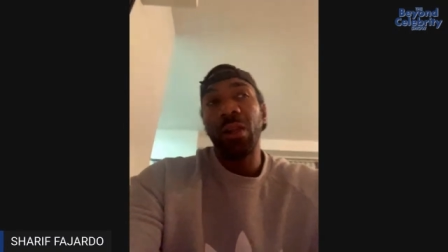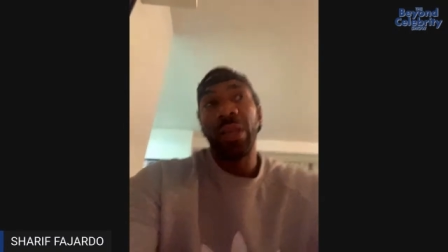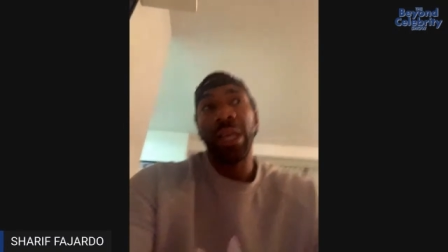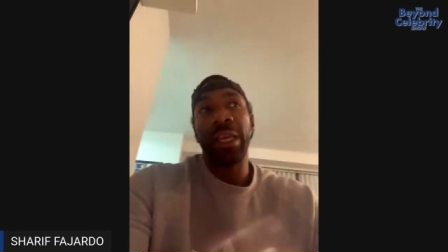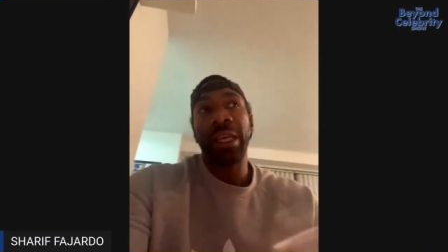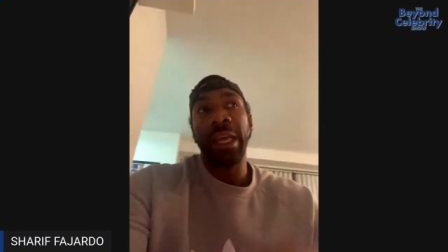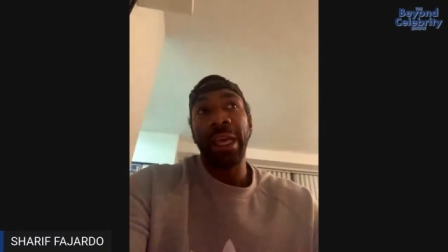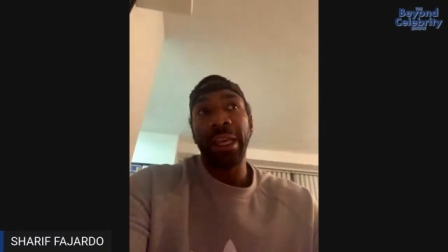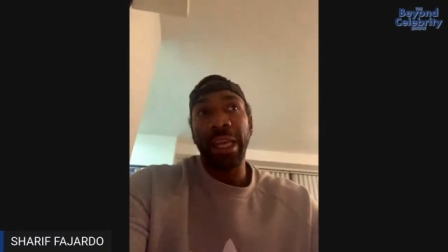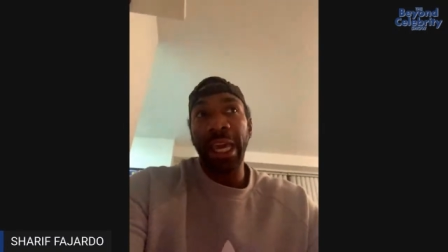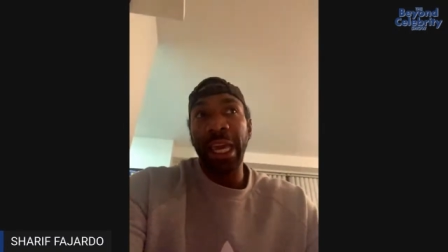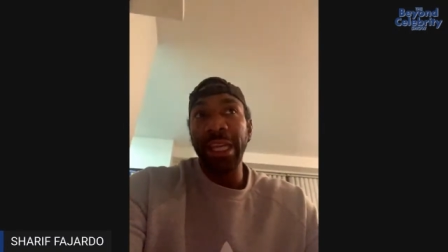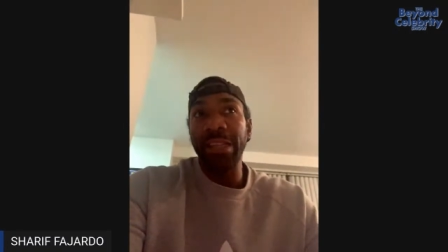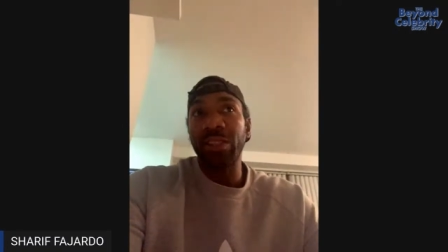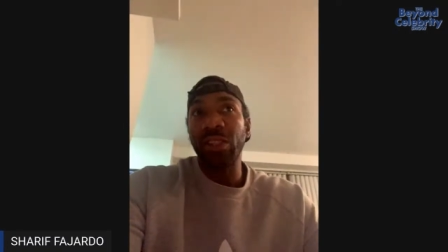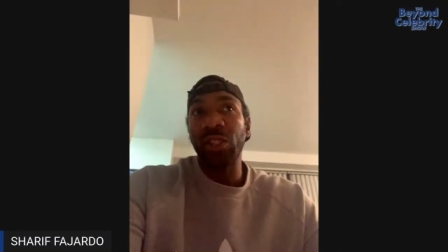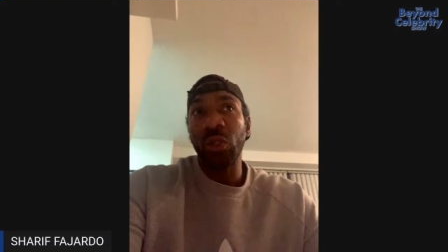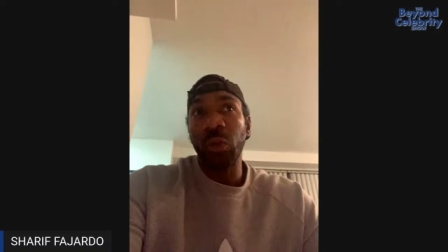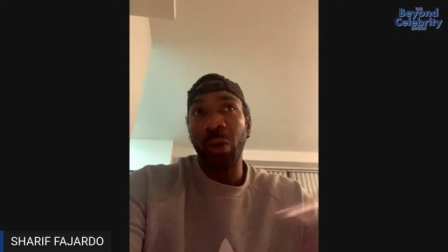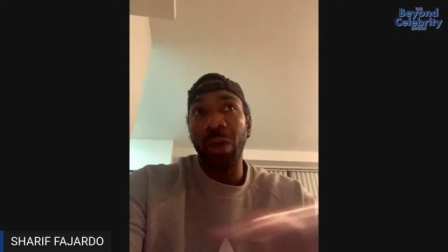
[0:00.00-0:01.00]
In that 8
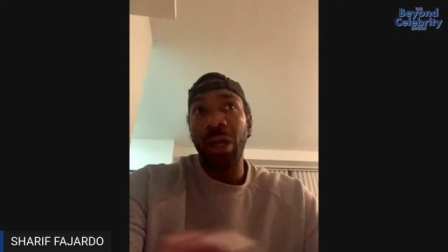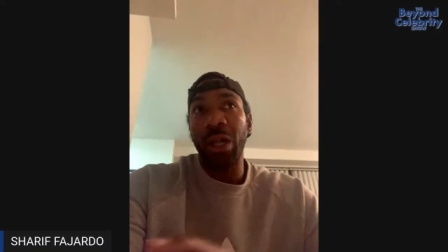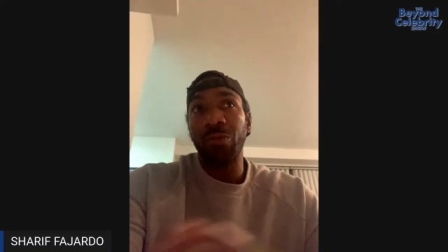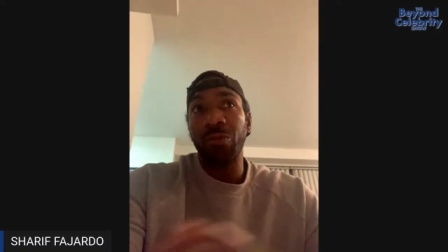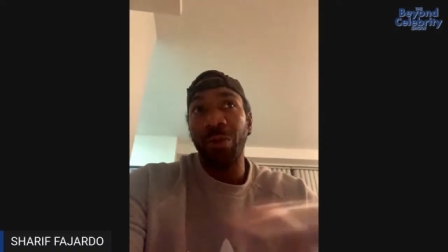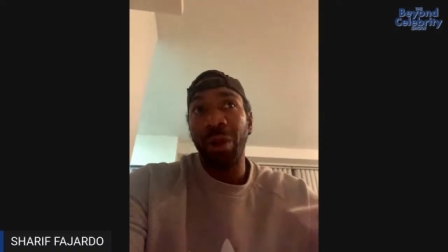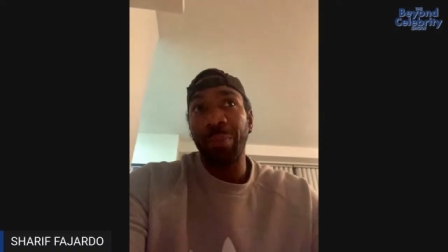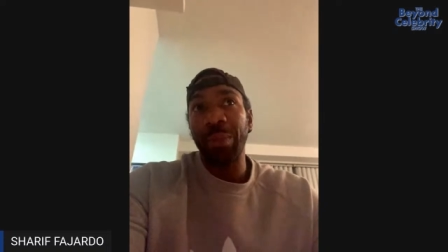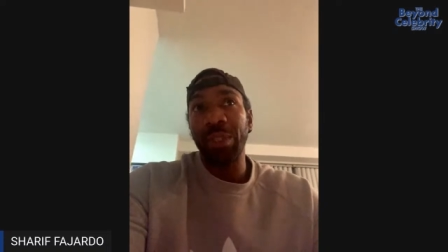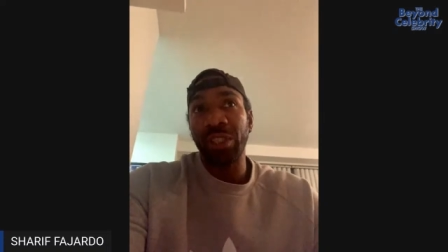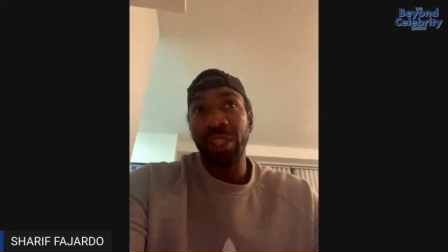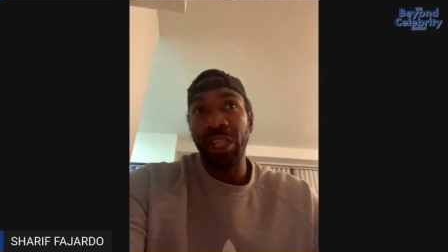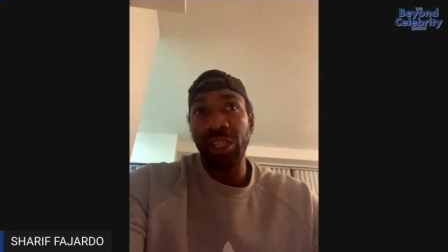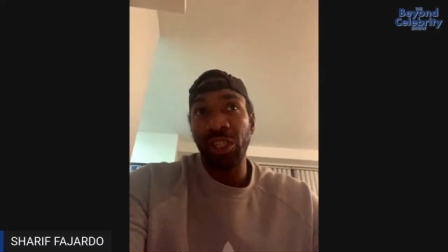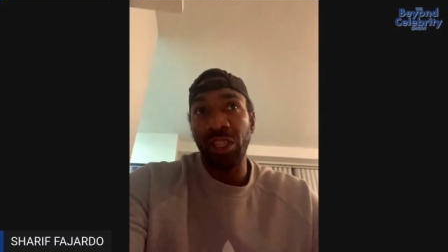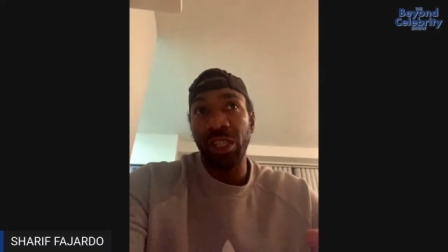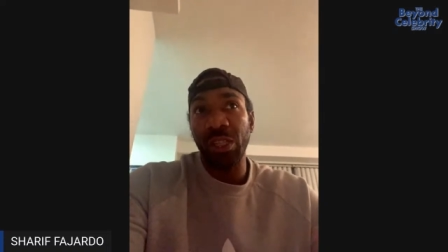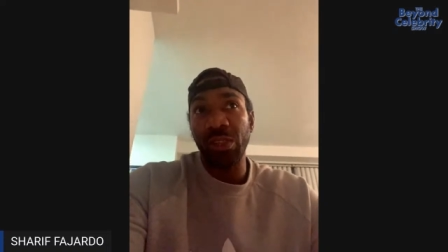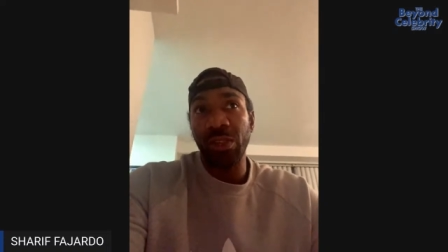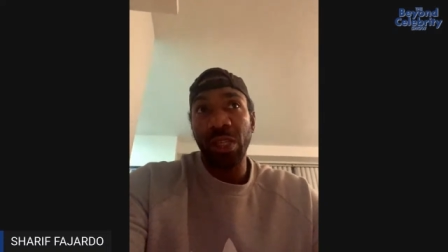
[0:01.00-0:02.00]
to 12
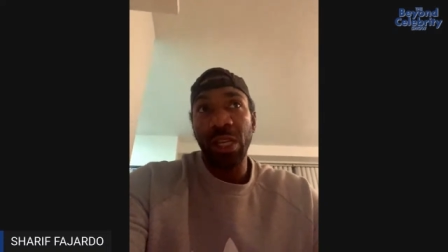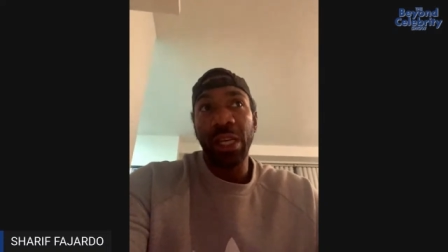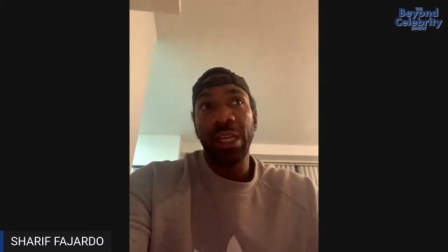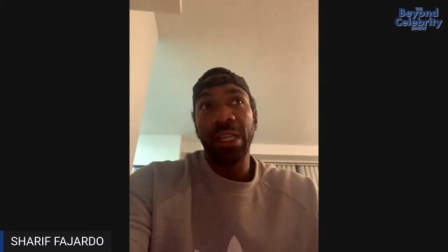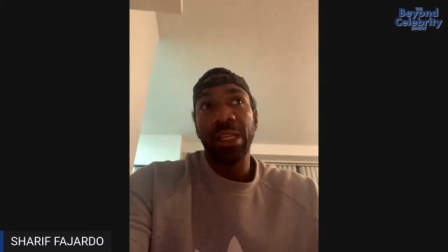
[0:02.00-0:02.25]
repetitions,